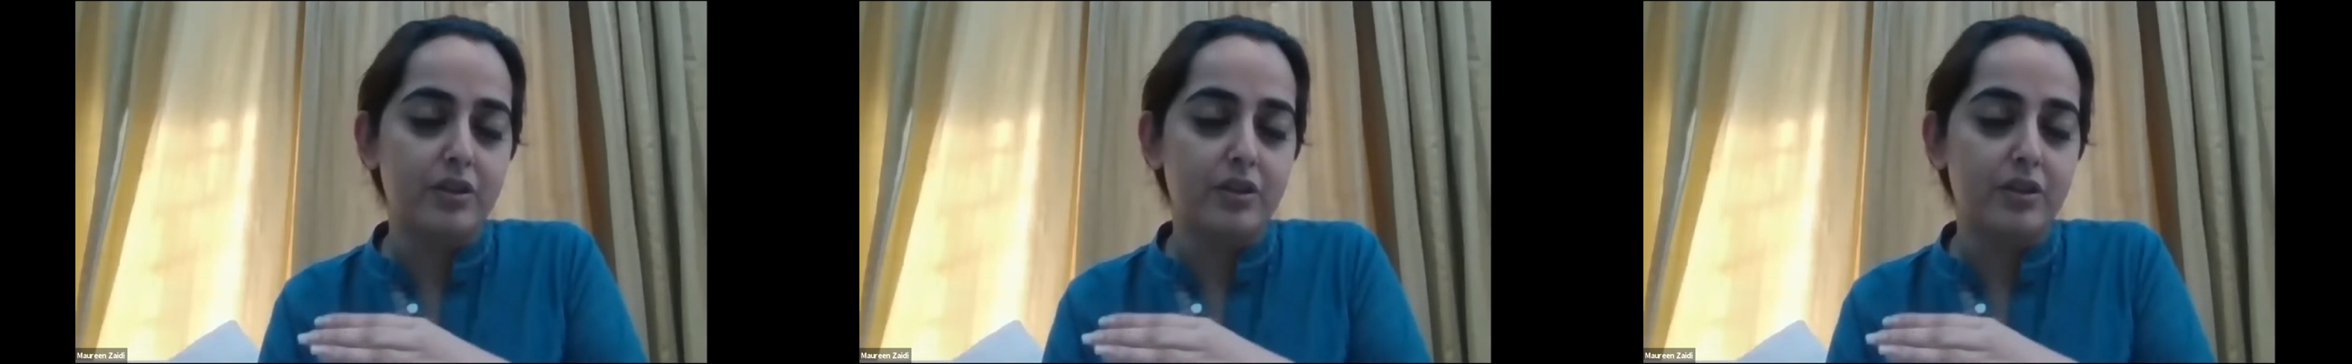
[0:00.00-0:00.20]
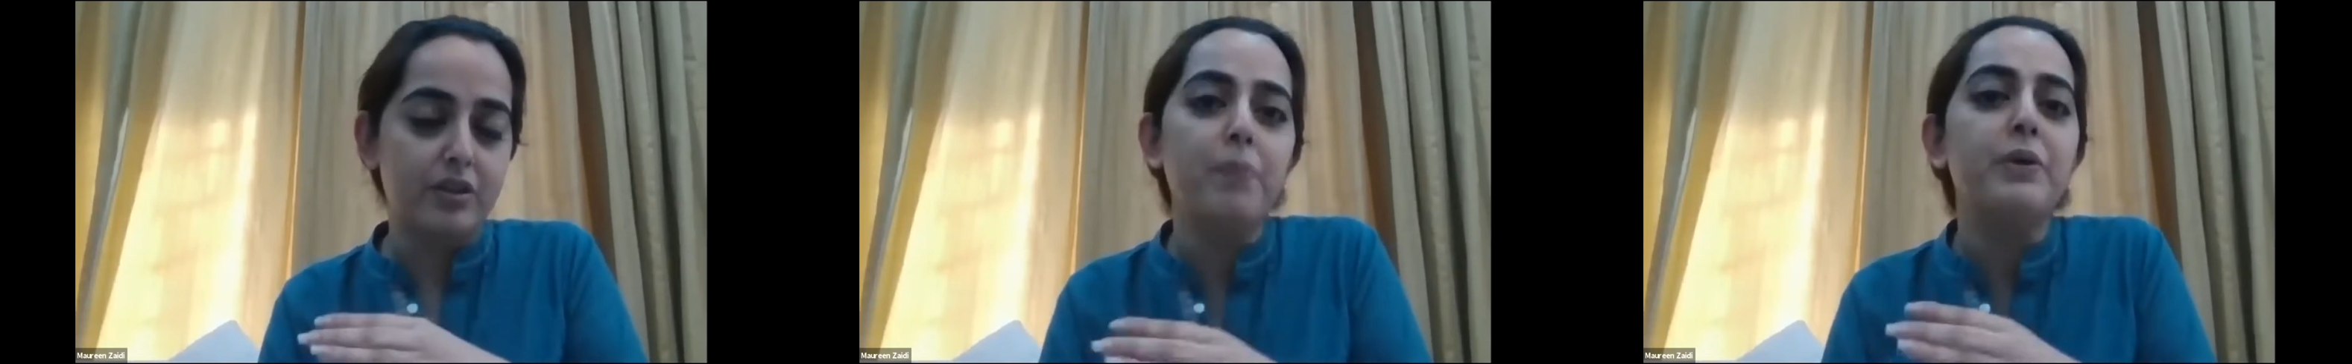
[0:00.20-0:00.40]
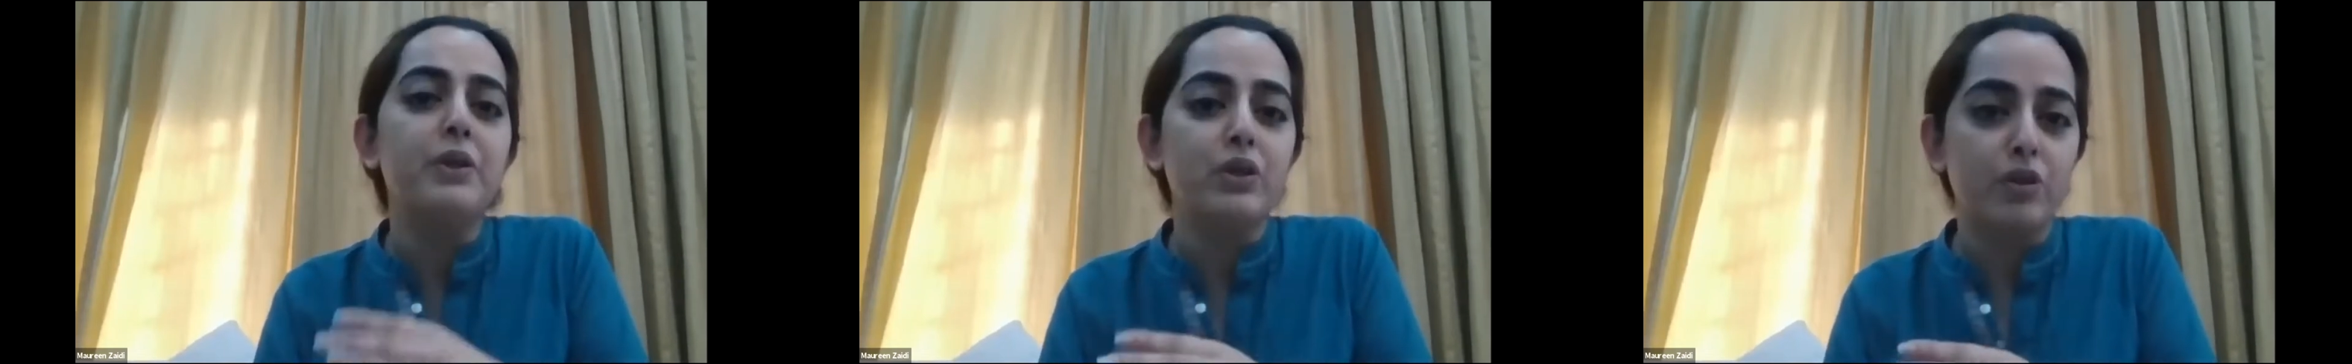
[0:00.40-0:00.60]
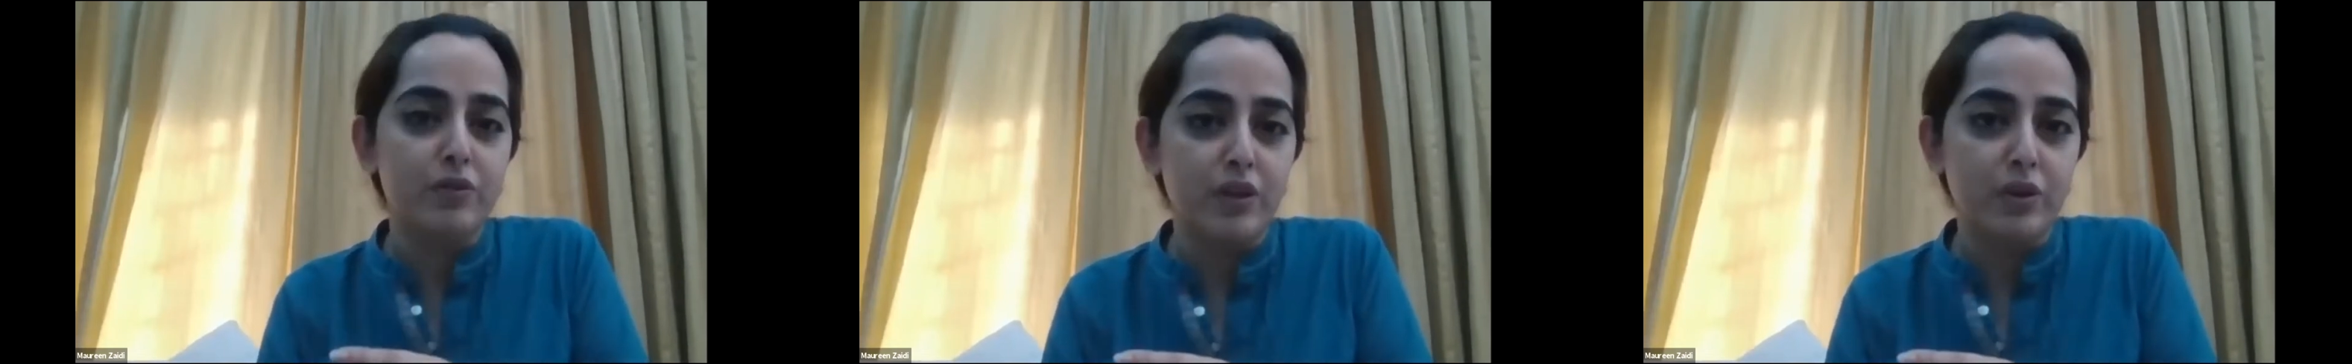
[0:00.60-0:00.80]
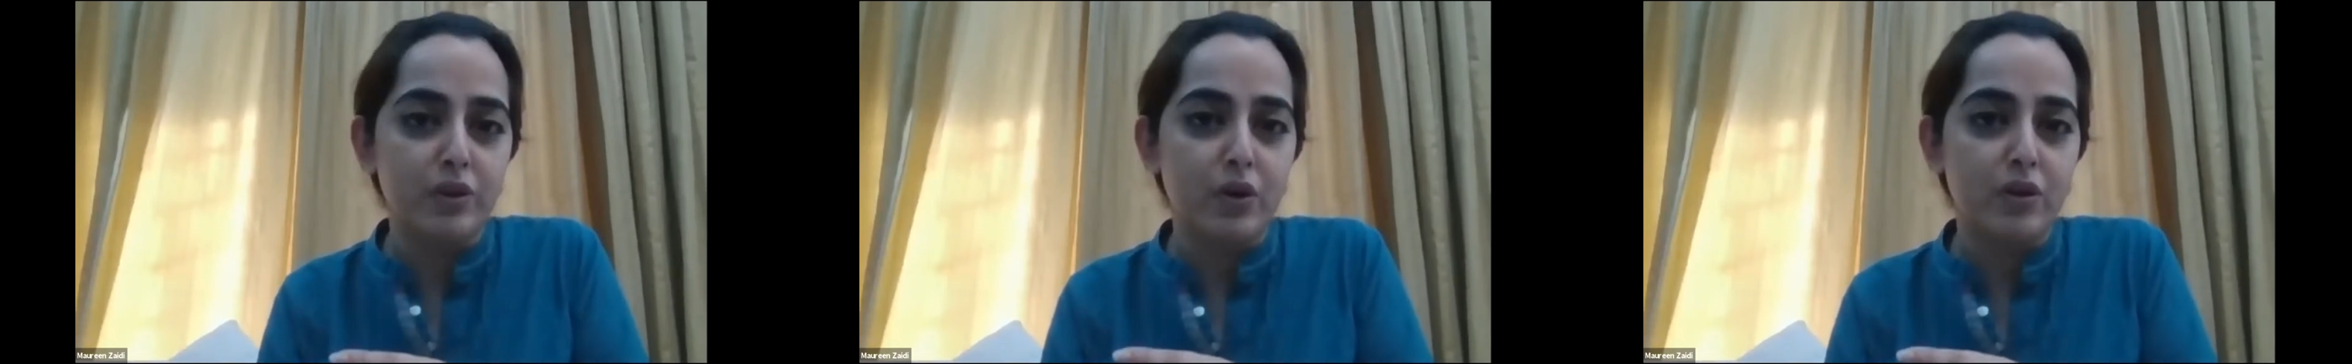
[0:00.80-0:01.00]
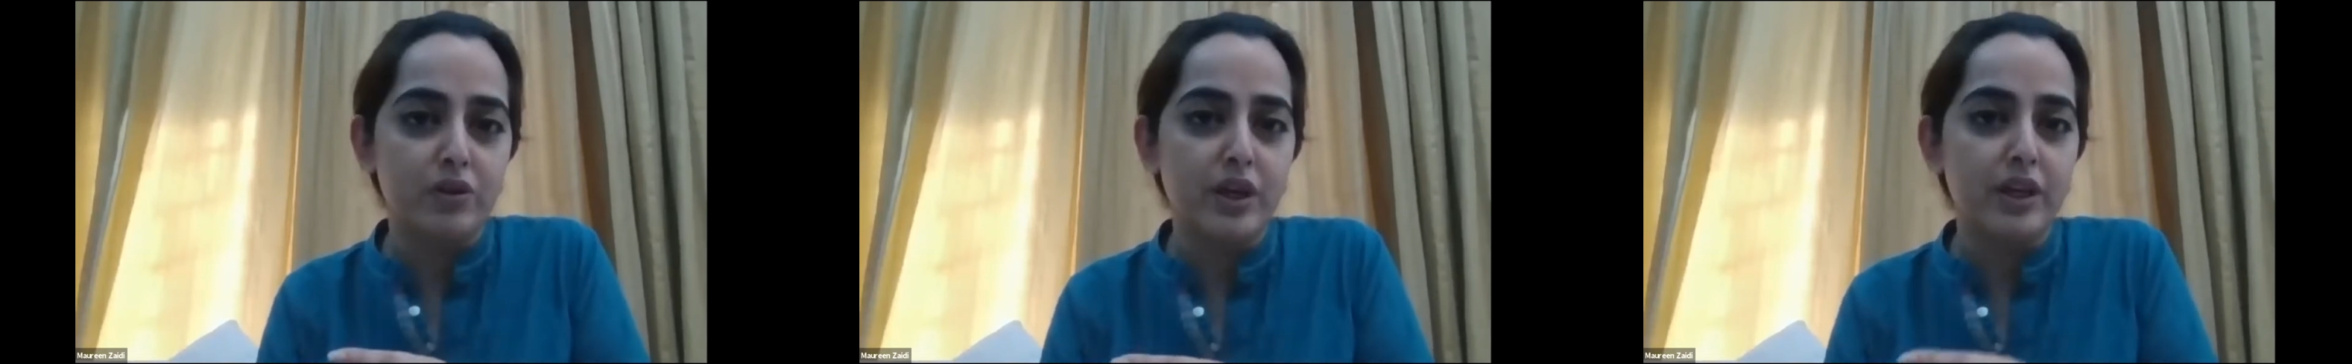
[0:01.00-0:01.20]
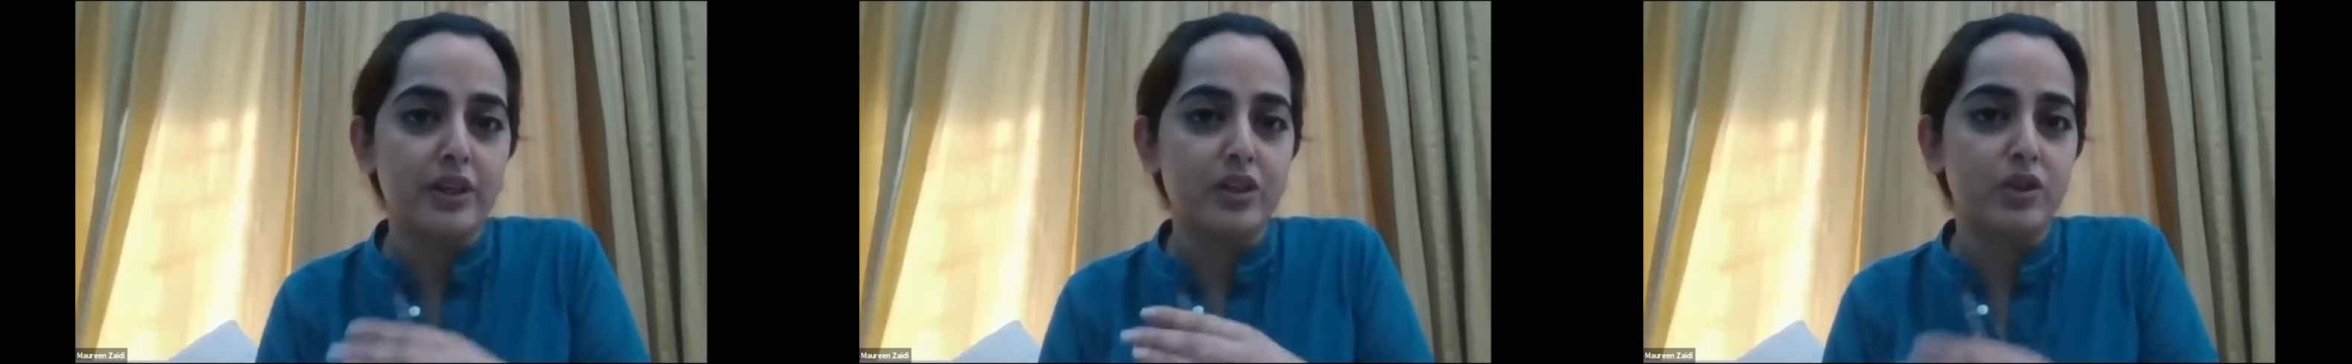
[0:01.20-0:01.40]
the purpose of that contract